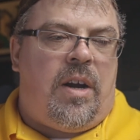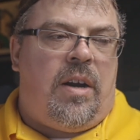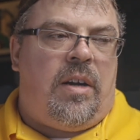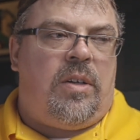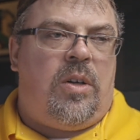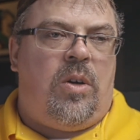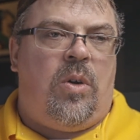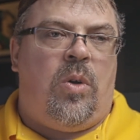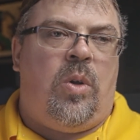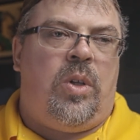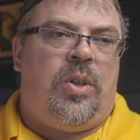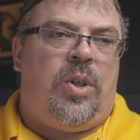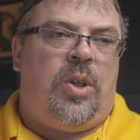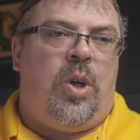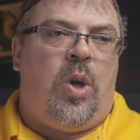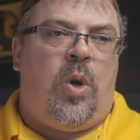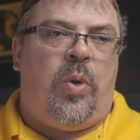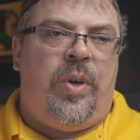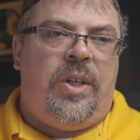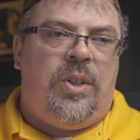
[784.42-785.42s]
Our goal at
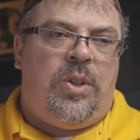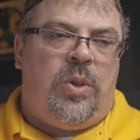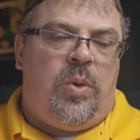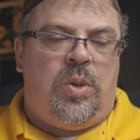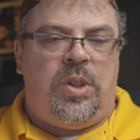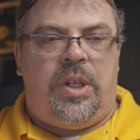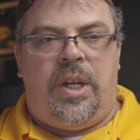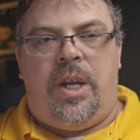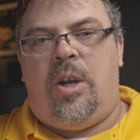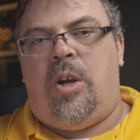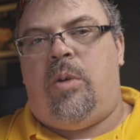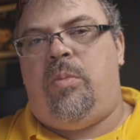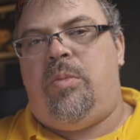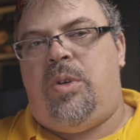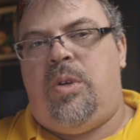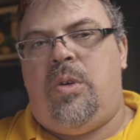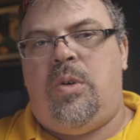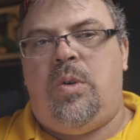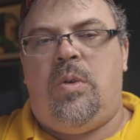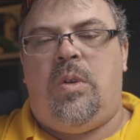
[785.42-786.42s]
the Coding Zoo is to help
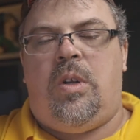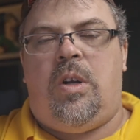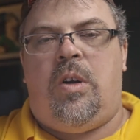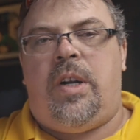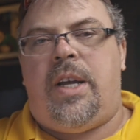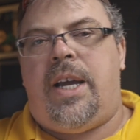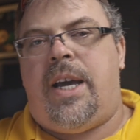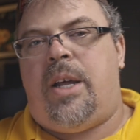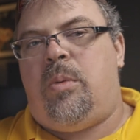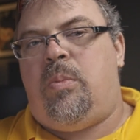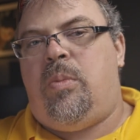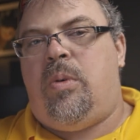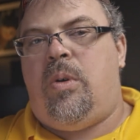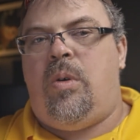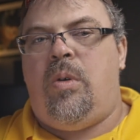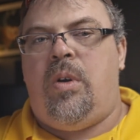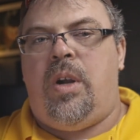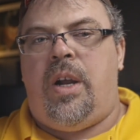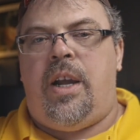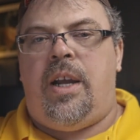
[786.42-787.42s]
you learn how to
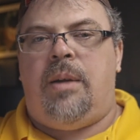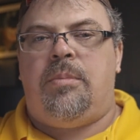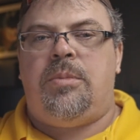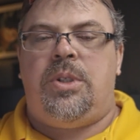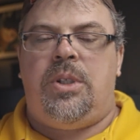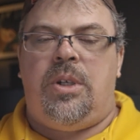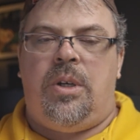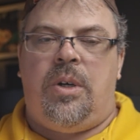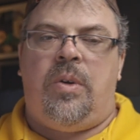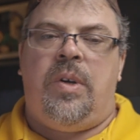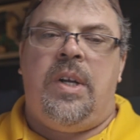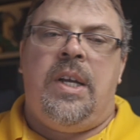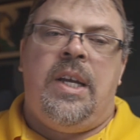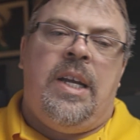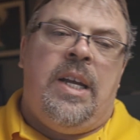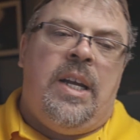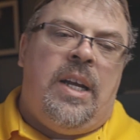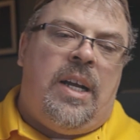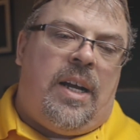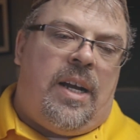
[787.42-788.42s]
program. So
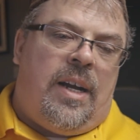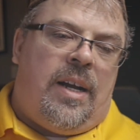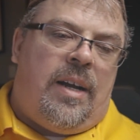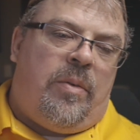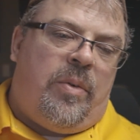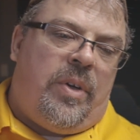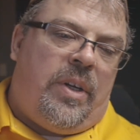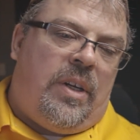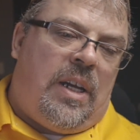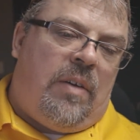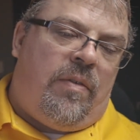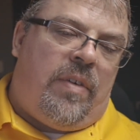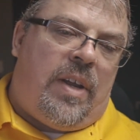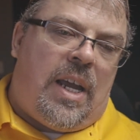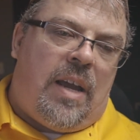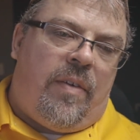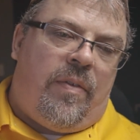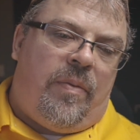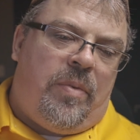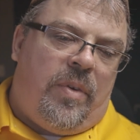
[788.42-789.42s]
we'd love to
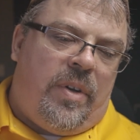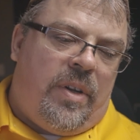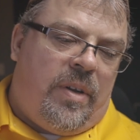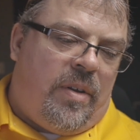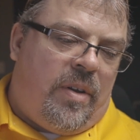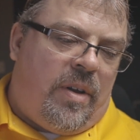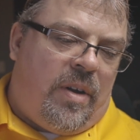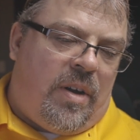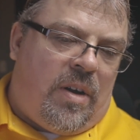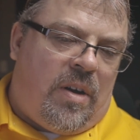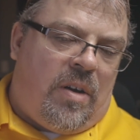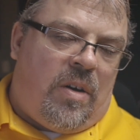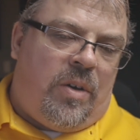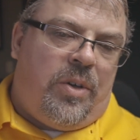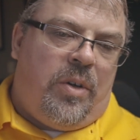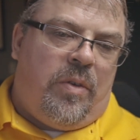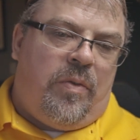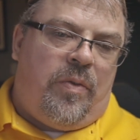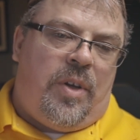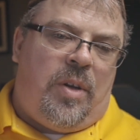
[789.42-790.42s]
have
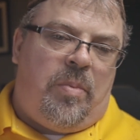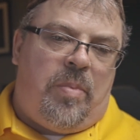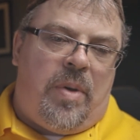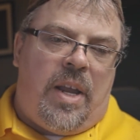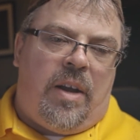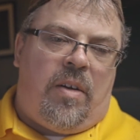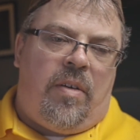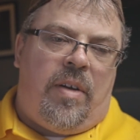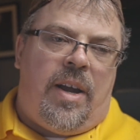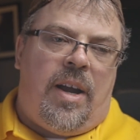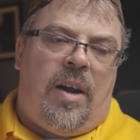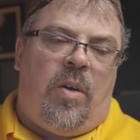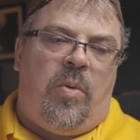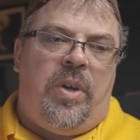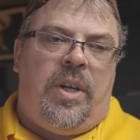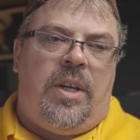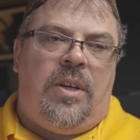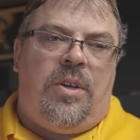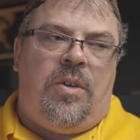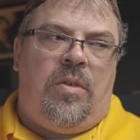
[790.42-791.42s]
all your feedback on how
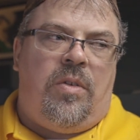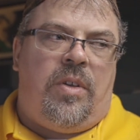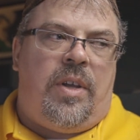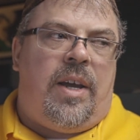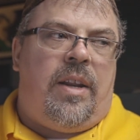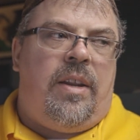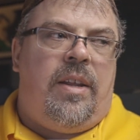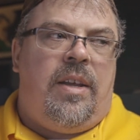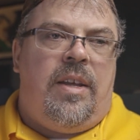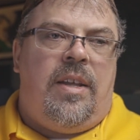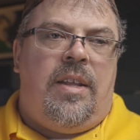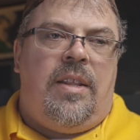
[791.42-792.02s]
we can do that.